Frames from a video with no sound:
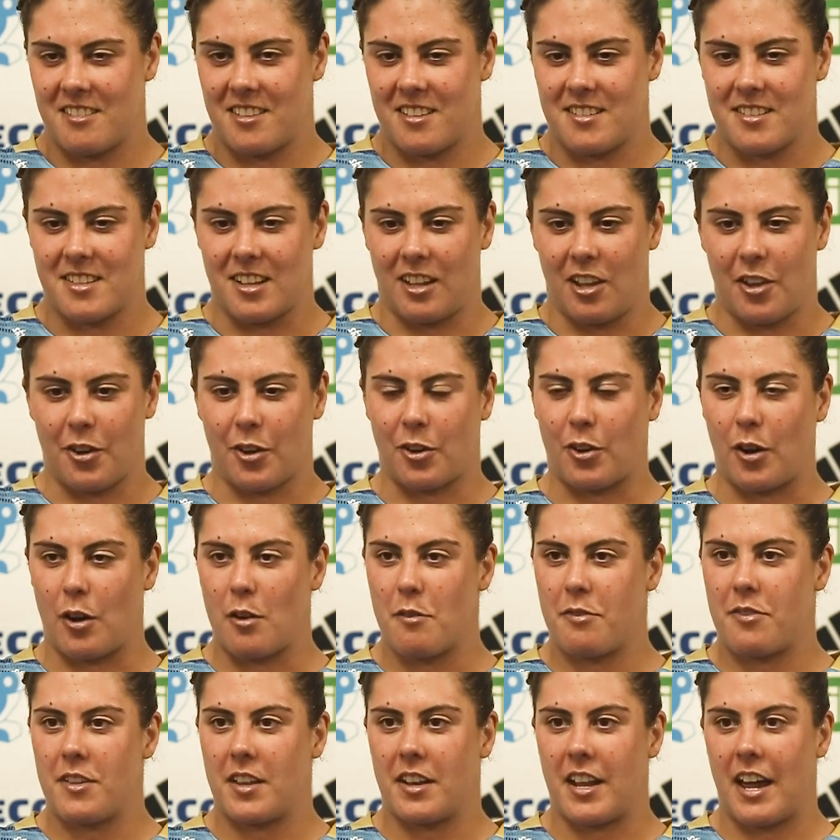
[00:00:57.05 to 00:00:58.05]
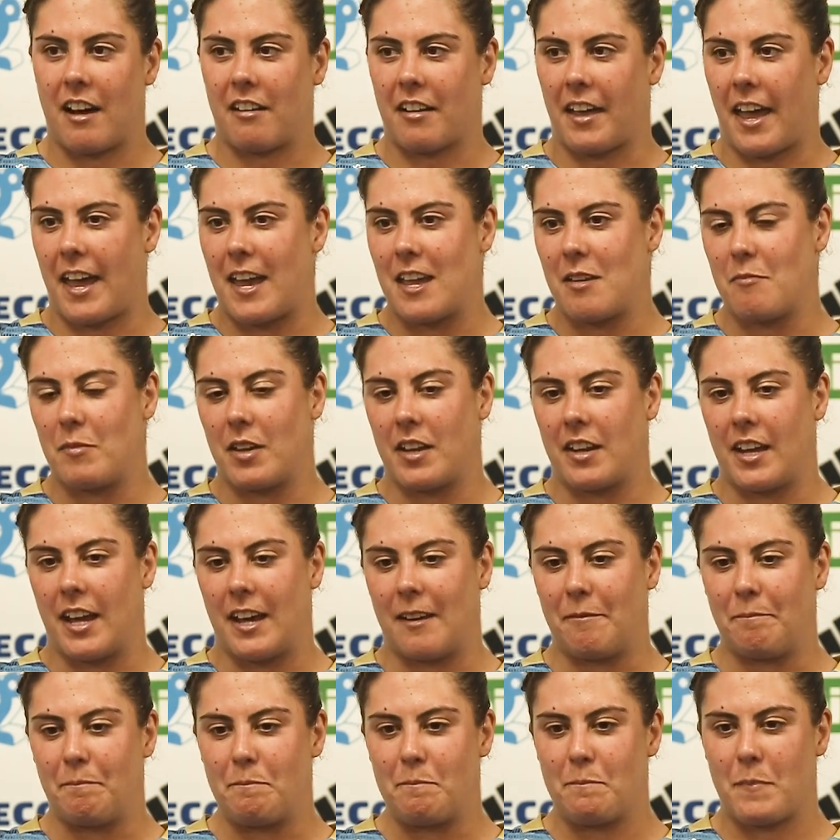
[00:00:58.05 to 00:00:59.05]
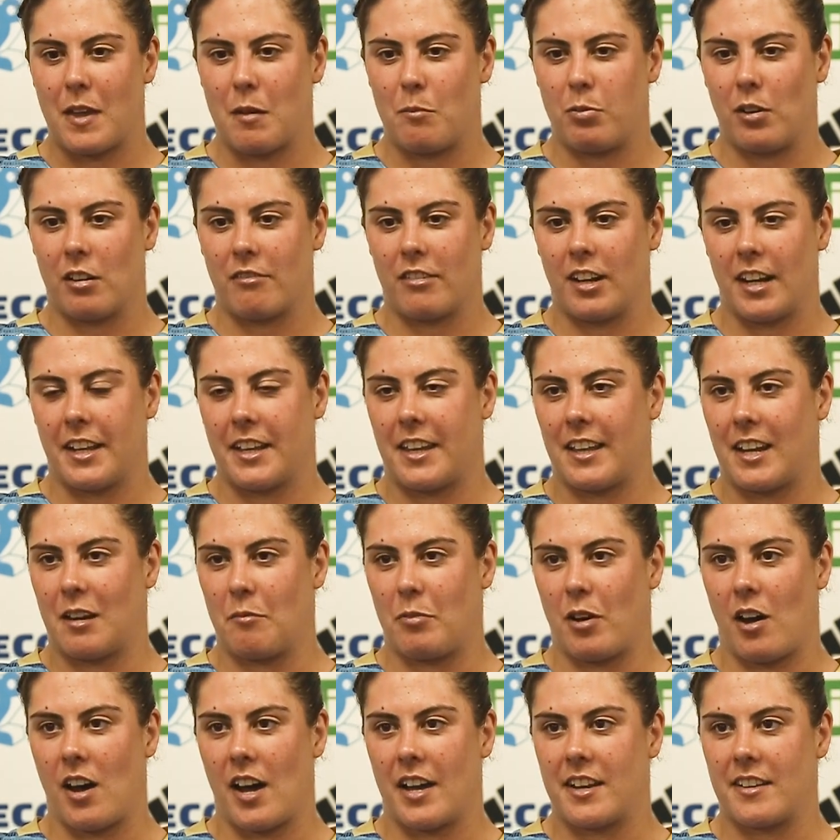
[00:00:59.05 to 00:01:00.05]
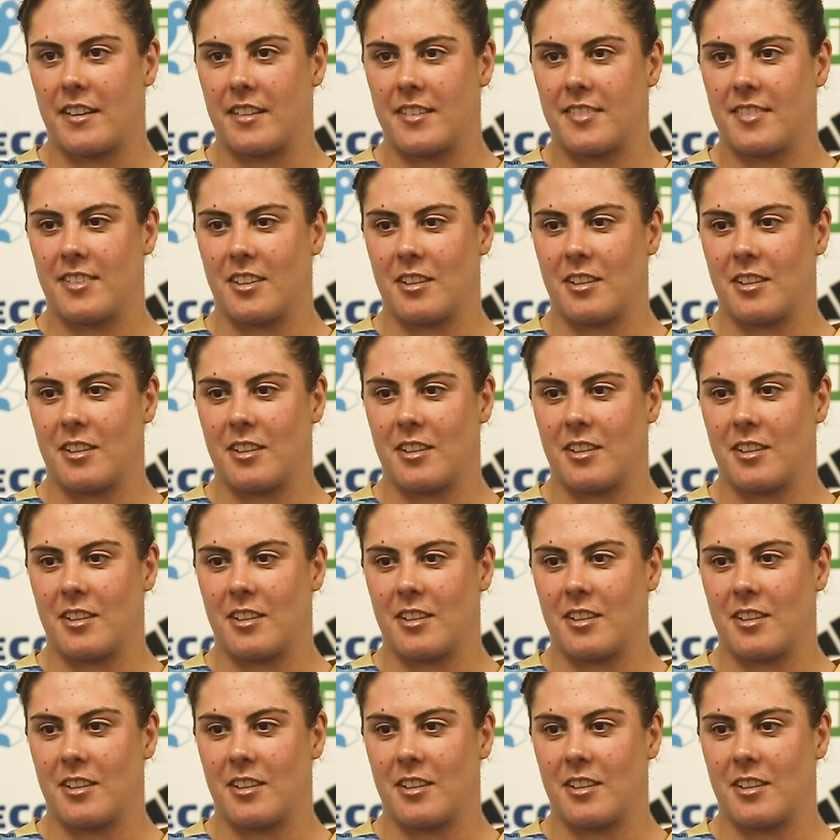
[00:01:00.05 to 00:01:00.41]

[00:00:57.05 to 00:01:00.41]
there's a lot of growth in our game, and um, people are really getting behind us.